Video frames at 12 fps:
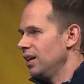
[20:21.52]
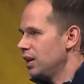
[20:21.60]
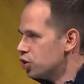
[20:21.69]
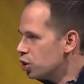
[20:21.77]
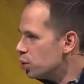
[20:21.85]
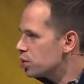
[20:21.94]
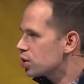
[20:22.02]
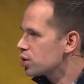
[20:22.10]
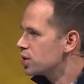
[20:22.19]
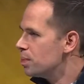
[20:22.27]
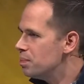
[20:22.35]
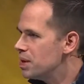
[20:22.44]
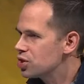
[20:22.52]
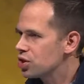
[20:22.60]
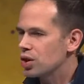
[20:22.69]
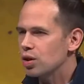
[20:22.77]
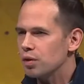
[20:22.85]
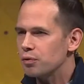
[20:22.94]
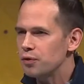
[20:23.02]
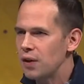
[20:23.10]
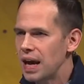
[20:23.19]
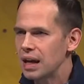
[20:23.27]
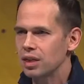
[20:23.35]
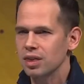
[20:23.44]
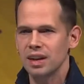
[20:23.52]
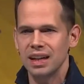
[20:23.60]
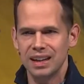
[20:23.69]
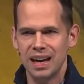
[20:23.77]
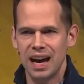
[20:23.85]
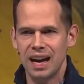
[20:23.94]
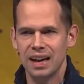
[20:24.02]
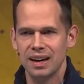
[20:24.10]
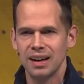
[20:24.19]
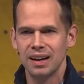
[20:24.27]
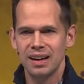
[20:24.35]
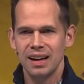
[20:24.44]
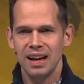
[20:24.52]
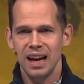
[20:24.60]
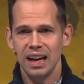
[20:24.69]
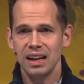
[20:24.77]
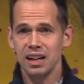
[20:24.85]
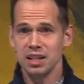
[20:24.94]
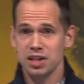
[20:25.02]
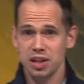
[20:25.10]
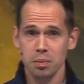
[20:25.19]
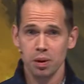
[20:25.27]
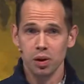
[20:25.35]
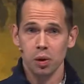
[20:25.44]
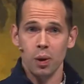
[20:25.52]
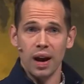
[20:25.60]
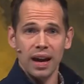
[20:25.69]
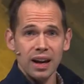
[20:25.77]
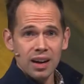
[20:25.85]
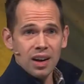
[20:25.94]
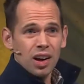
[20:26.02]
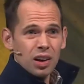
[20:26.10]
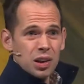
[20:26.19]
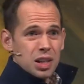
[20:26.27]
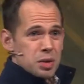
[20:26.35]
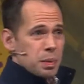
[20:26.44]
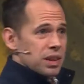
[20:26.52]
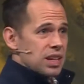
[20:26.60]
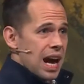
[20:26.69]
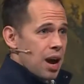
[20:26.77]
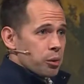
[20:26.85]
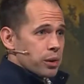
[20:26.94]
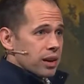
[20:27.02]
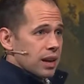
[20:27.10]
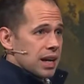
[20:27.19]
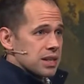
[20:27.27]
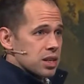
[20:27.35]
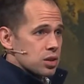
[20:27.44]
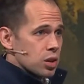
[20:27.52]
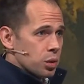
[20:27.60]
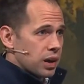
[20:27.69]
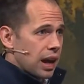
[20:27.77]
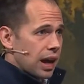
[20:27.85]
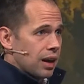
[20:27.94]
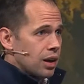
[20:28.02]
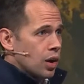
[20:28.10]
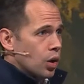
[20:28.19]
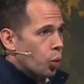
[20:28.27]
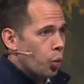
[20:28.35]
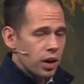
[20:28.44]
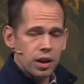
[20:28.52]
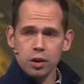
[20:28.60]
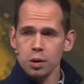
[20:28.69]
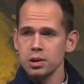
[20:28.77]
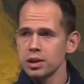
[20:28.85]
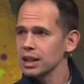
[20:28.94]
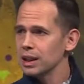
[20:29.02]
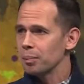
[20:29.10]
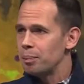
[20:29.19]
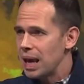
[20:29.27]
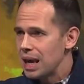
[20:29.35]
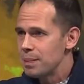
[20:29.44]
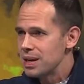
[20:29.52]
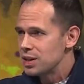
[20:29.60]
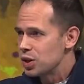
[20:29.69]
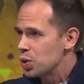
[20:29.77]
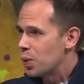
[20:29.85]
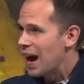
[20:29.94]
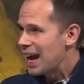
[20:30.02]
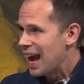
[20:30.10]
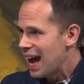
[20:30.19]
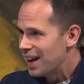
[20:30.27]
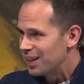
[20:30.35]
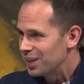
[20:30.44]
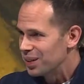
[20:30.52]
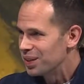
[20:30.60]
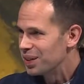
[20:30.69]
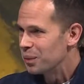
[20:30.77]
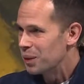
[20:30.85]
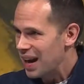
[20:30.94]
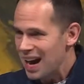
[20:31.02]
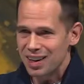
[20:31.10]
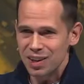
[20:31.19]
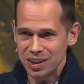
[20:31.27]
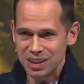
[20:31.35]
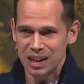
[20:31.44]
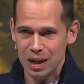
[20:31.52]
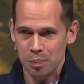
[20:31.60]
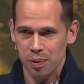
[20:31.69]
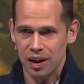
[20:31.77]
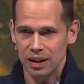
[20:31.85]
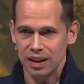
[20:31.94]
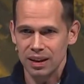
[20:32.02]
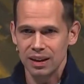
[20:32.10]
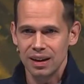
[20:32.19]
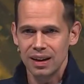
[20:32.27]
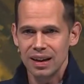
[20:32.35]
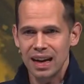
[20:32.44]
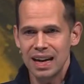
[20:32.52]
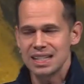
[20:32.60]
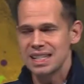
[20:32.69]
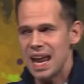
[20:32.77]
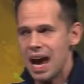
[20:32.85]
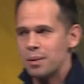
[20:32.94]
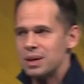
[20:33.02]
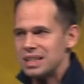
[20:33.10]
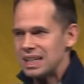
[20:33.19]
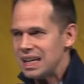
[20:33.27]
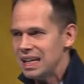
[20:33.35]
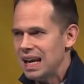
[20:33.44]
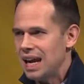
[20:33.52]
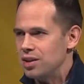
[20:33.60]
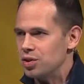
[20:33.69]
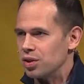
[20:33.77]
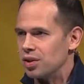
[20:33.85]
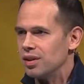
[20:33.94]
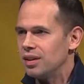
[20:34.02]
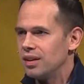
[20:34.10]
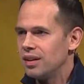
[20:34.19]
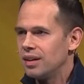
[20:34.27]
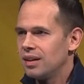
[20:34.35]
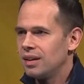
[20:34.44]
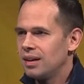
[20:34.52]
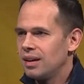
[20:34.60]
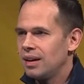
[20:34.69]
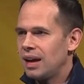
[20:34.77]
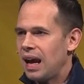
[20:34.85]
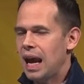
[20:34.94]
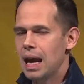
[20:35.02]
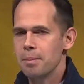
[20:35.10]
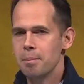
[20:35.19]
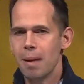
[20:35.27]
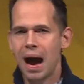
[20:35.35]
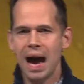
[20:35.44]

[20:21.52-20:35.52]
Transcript: And it shows her submission, her faith in God. And in a similar way, Elizabeth now realizes okay, one of those little babies who I held when I couldn't get pregnant is now a teenager. And